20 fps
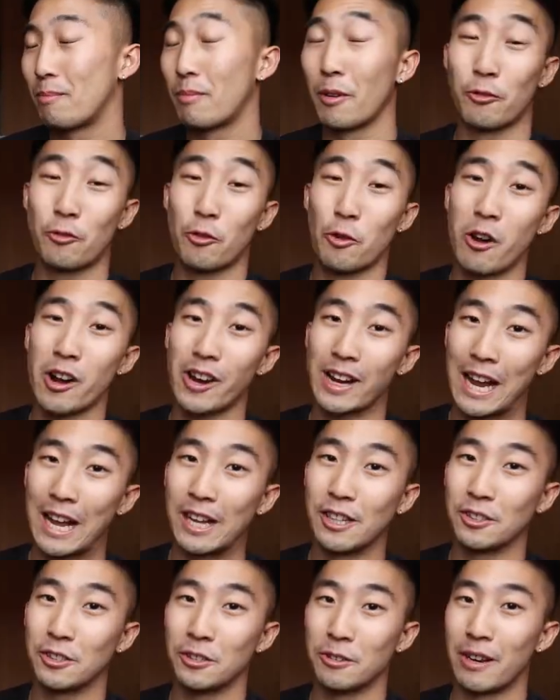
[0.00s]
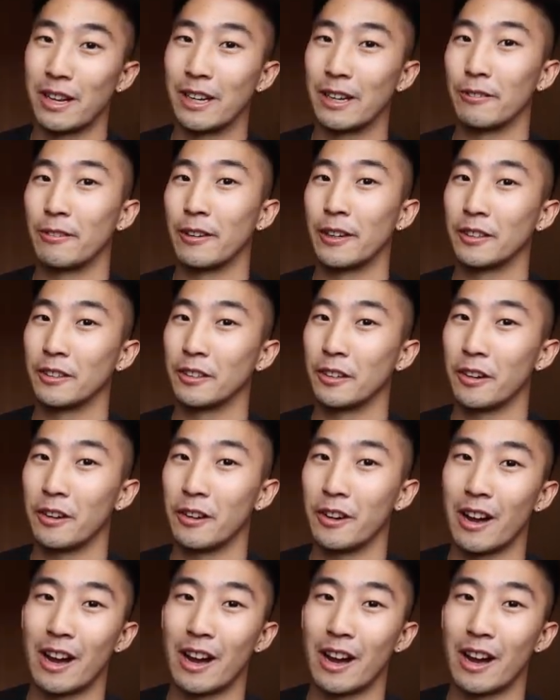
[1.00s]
before I get into anything though,